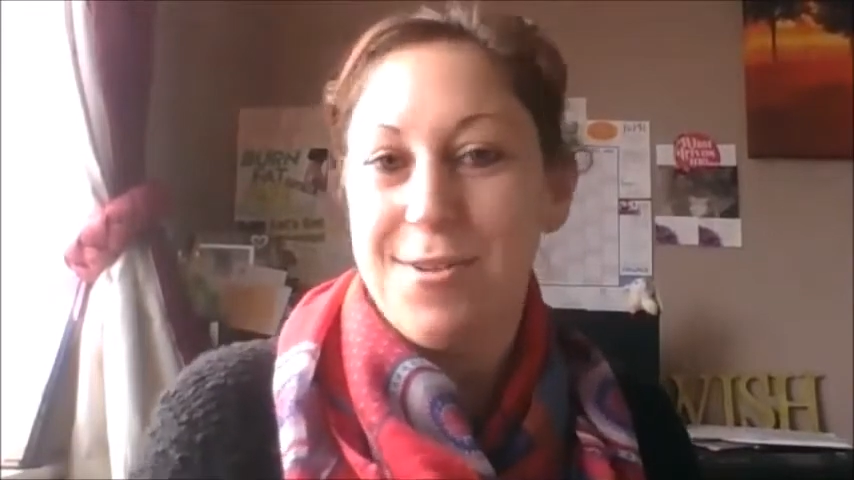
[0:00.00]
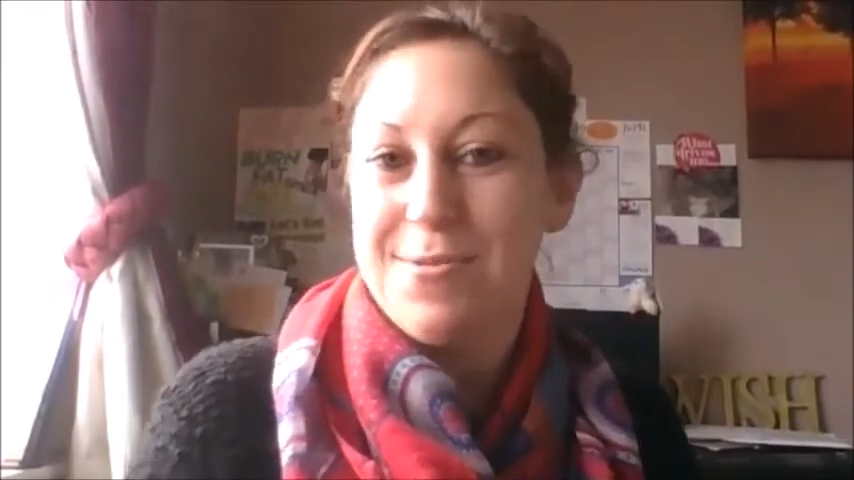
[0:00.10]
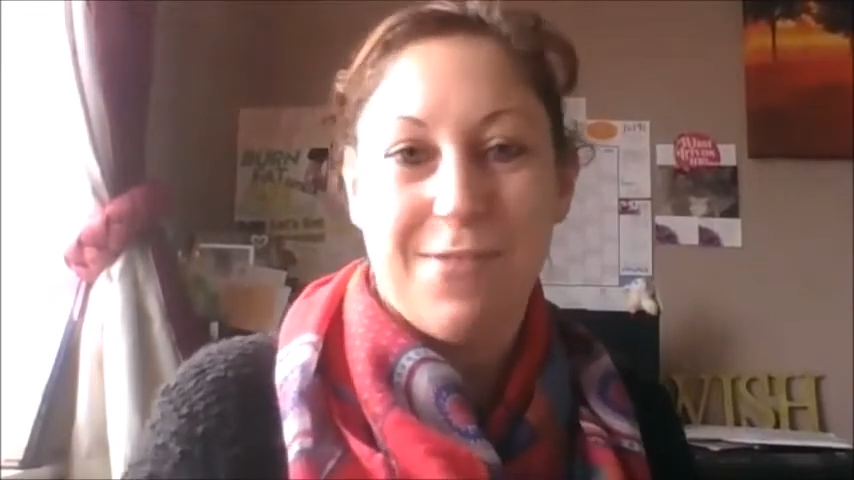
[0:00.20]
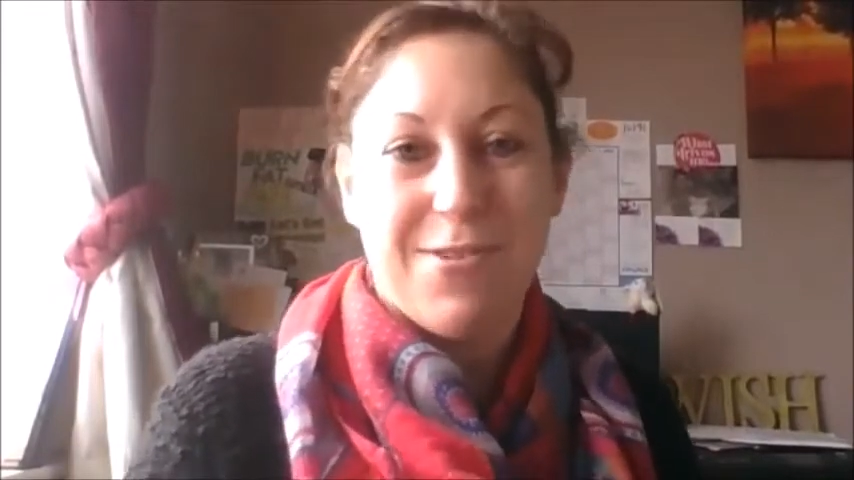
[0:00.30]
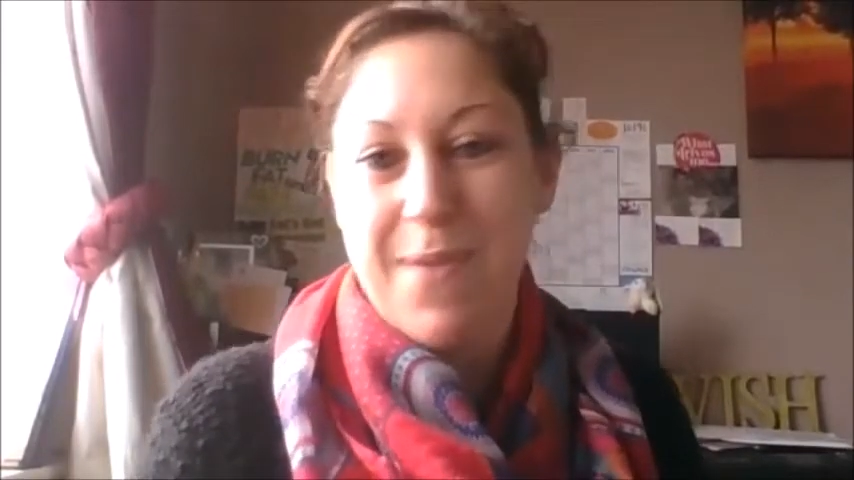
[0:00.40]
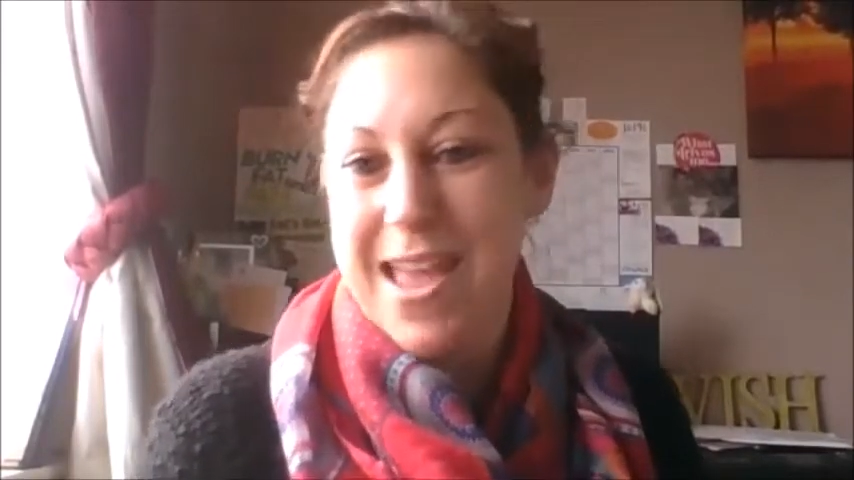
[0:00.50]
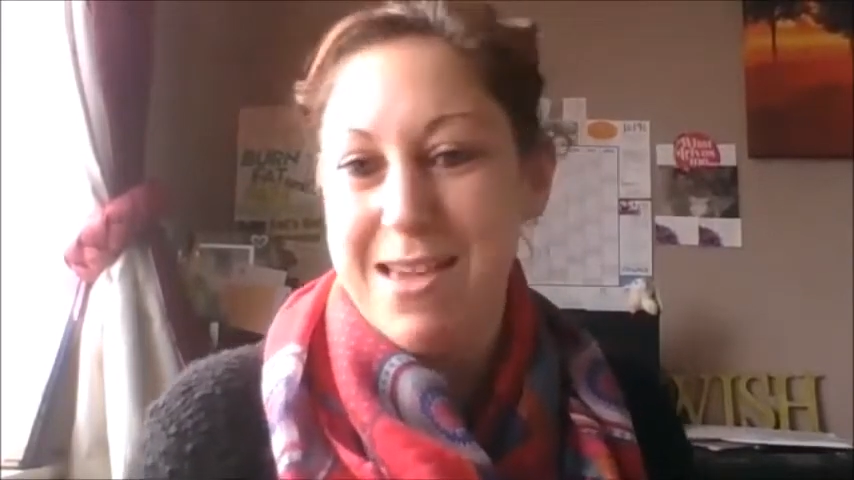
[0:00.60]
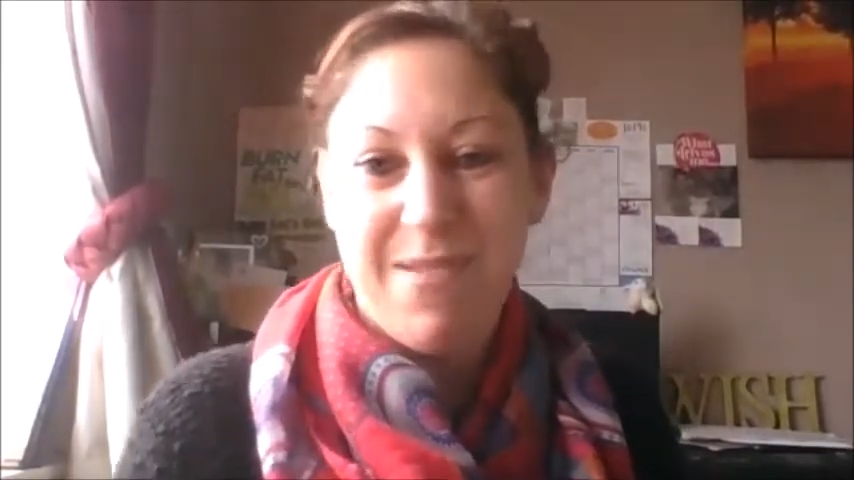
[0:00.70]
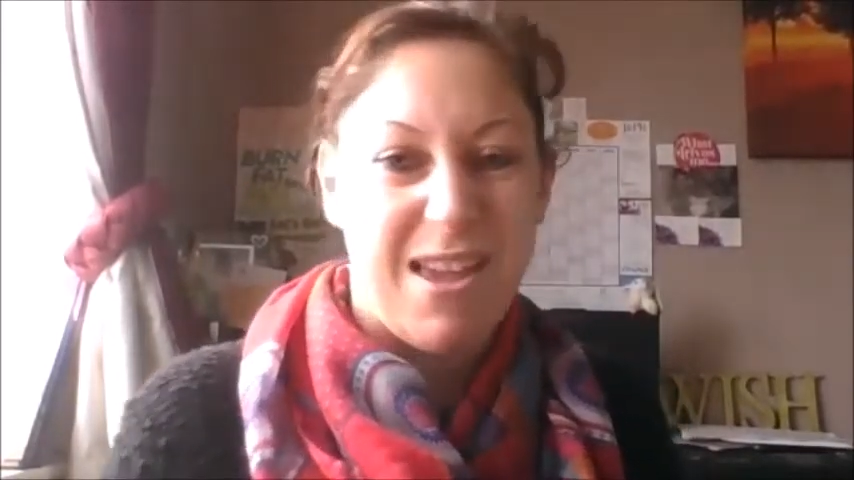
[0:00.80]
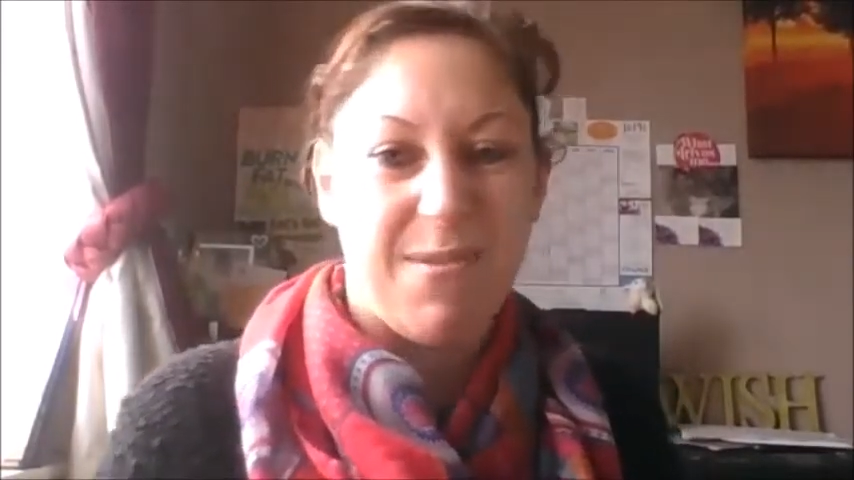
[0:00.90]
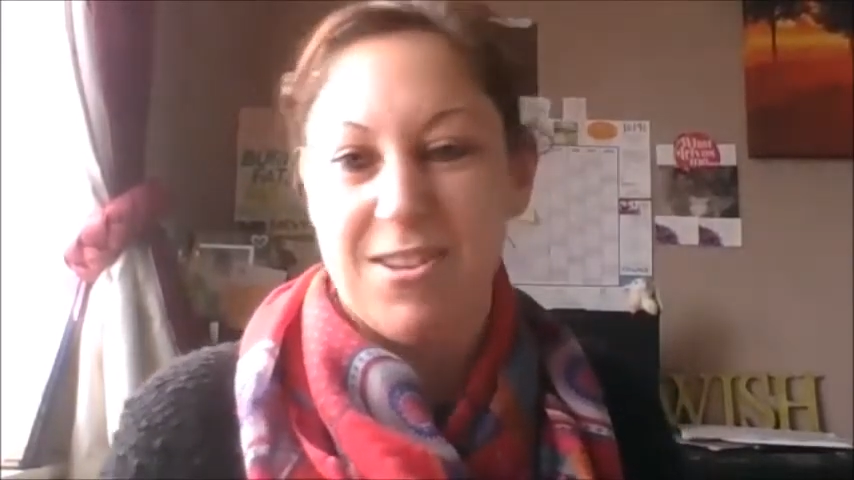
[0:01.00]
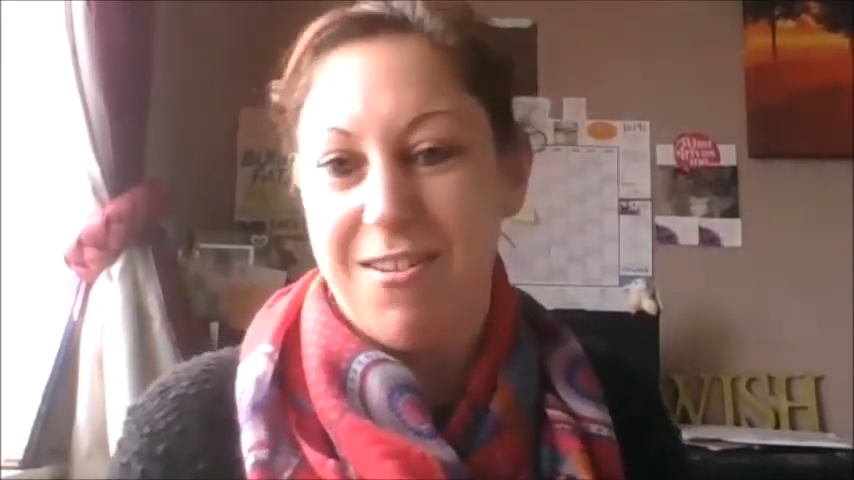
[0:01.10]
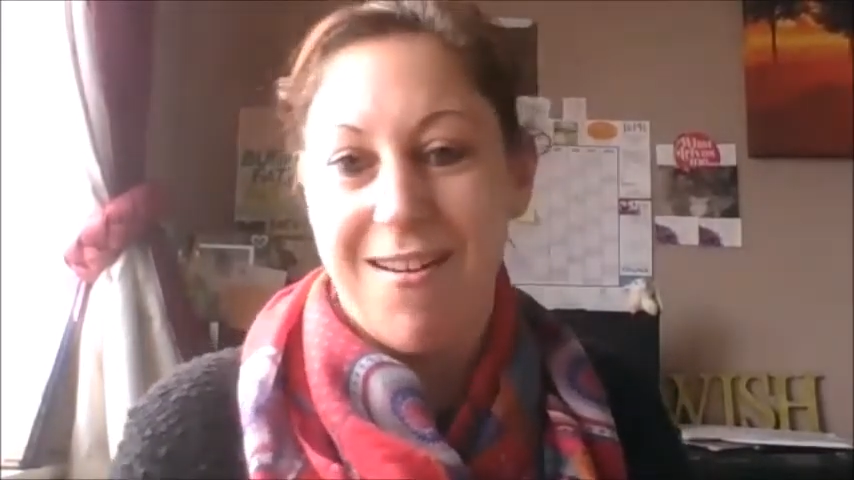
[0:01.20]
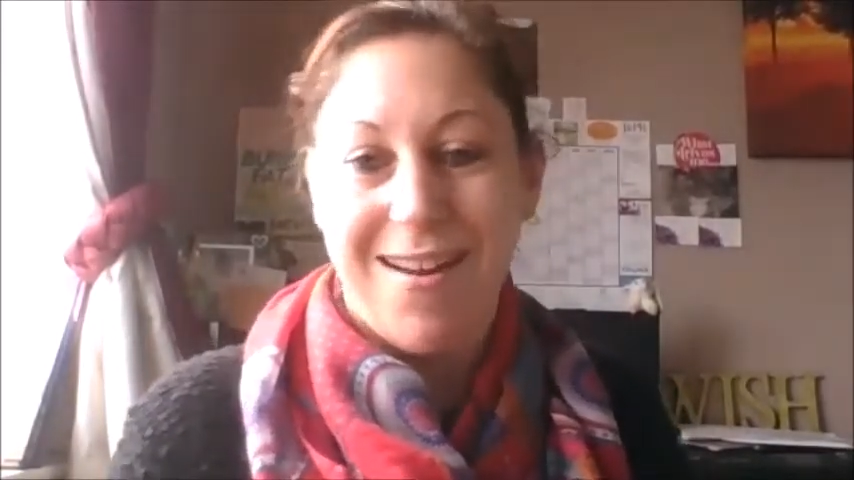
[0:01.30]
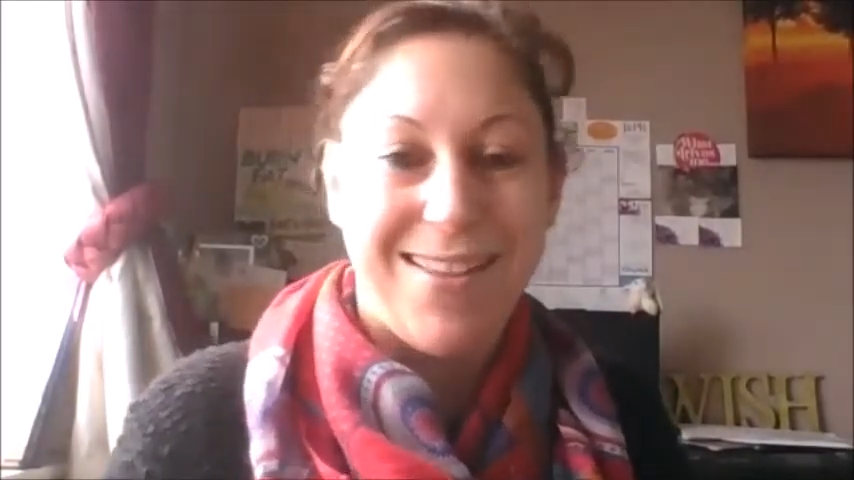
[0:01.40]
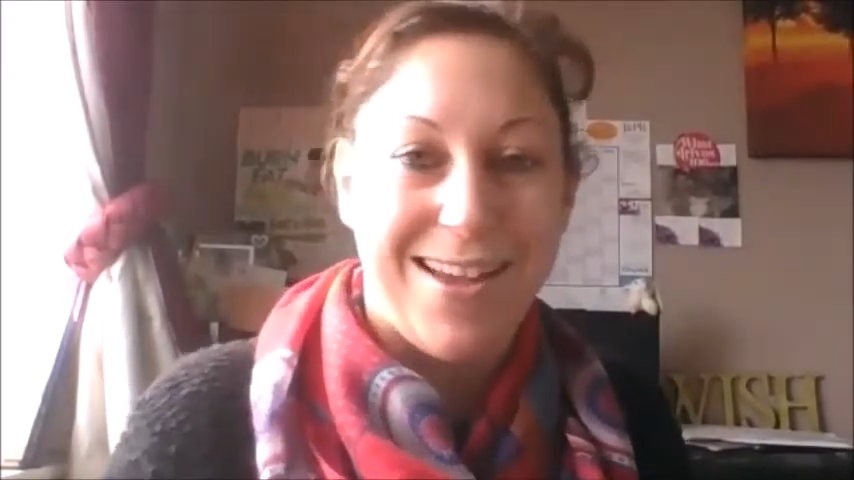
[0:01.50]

I was having a baby. It was all right.